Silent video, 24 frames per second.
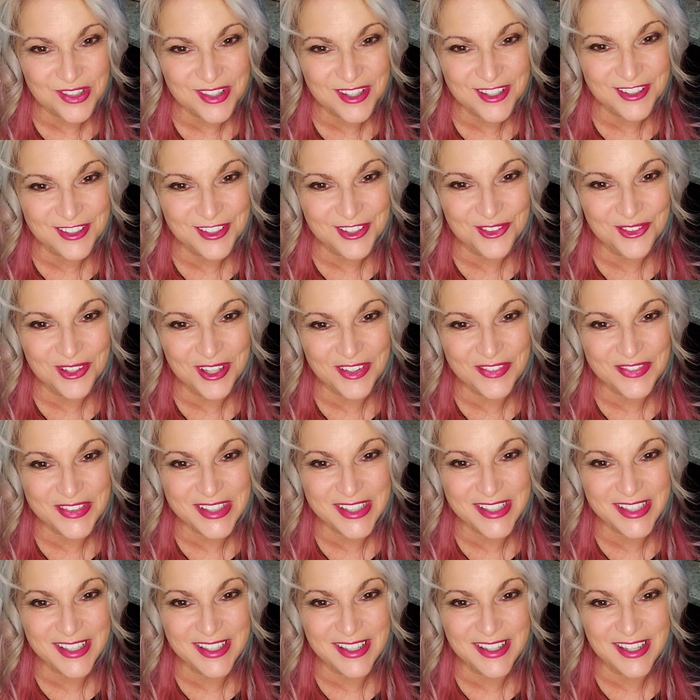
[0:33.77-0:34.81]
then you have
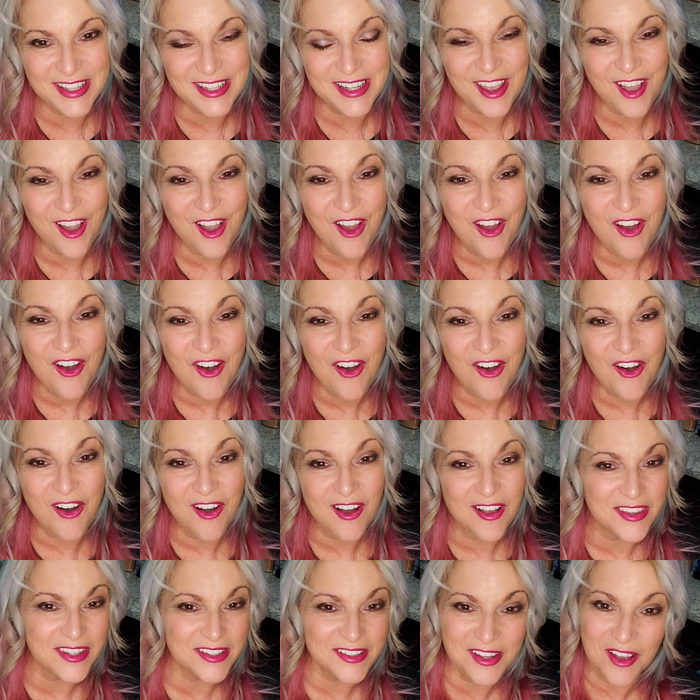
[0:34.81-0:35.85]
seen
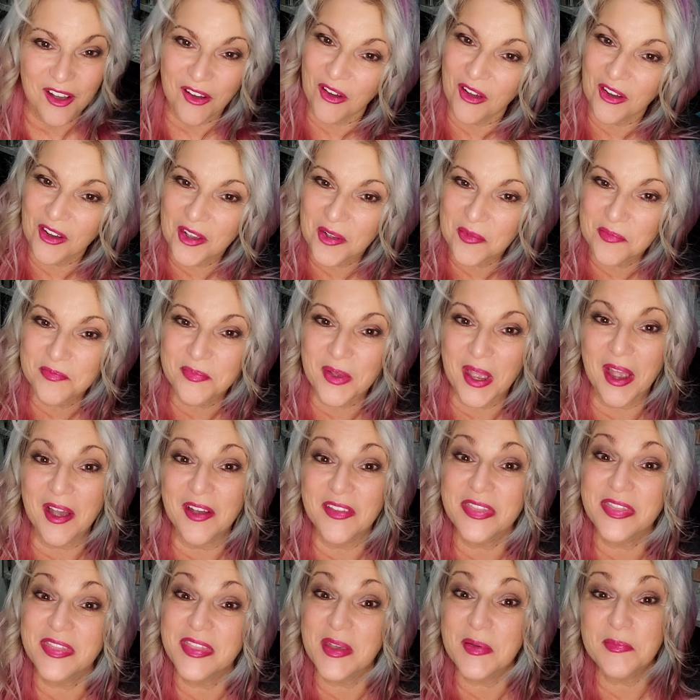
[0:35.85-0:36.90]
all the talk
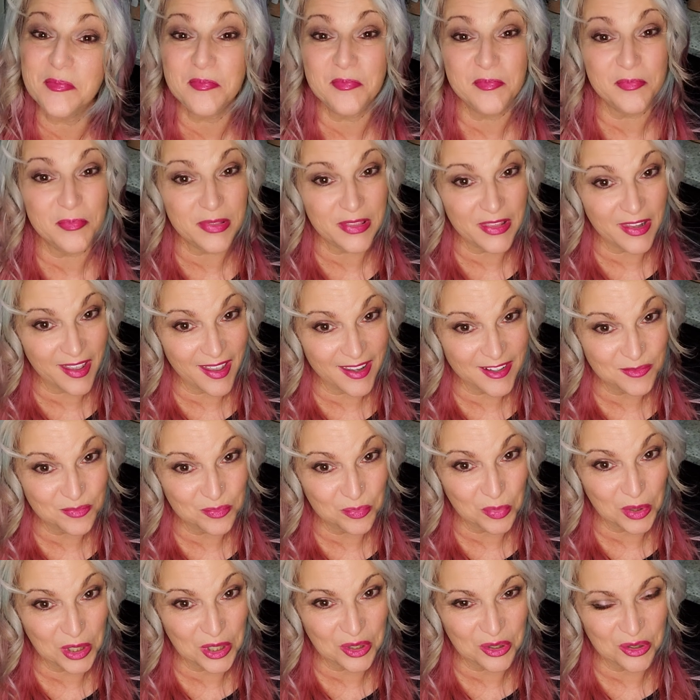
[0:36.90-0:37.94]
about the blood
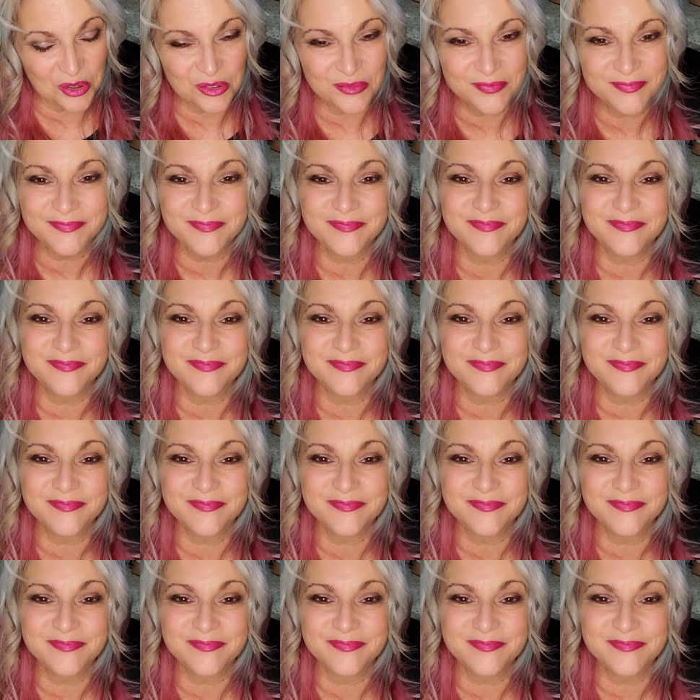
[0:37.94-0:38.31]
moon